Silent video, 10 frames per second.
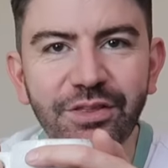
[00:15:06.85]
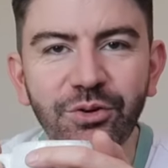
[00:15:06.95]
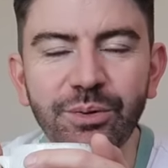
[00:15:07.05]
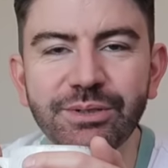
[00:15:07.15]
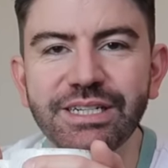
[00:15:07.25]
I
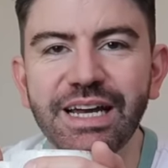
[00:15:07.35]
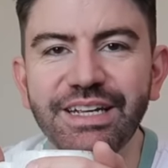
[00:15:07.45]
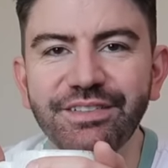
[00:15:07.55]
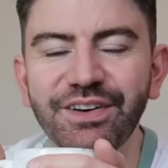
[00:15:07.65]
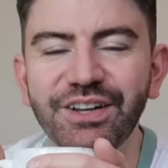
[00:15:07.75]
thought we would
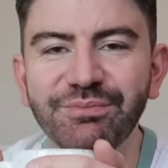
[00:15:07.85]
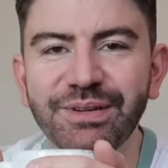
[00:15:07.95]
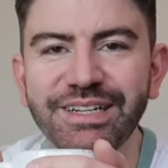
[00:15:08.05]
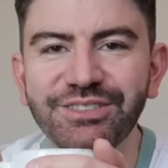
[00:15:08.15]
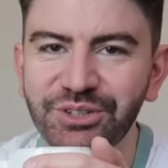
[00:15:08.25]
take 5
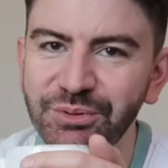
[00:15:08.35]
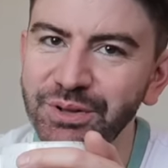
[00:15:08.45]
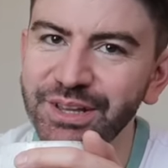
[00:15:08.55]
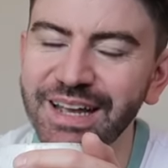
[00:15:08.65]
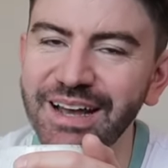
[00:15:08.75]
minutes. You could
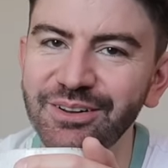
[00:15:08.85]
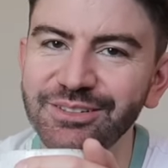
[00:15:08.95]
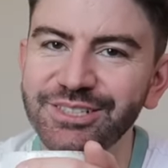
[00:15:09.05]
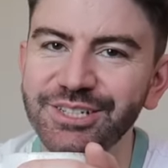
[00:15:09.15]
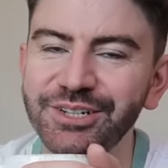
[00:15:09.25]
put the kettle
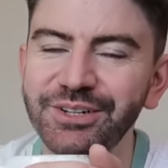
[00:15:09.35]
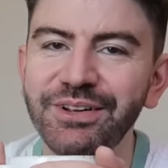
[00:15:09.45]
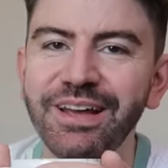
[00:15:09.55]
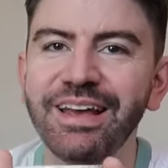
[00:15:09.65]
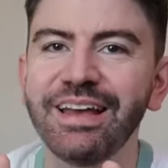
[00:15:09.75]
on too